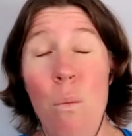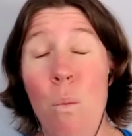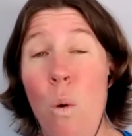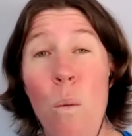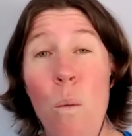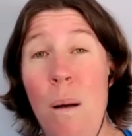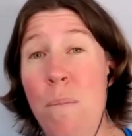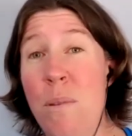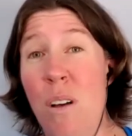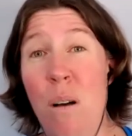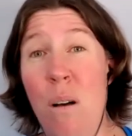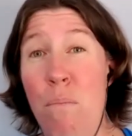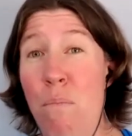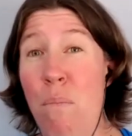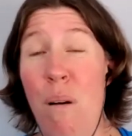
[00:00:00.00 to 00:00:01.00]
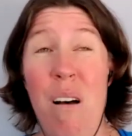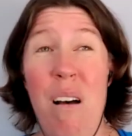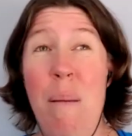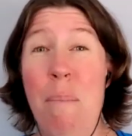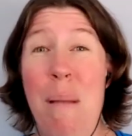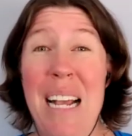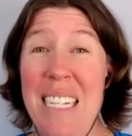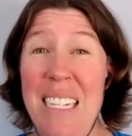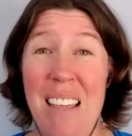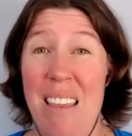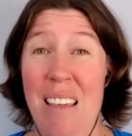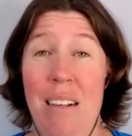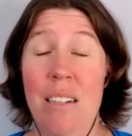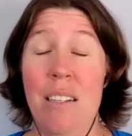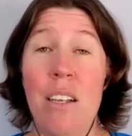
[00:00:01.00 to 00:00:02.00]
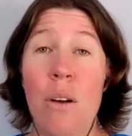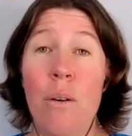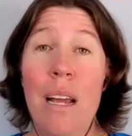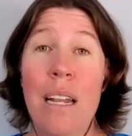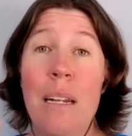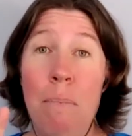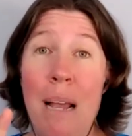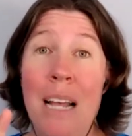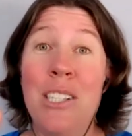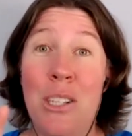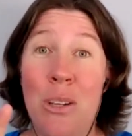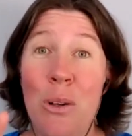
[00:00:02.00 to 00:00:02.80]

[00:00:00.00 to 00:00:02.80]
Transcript: warm ups are amazing things. So it depends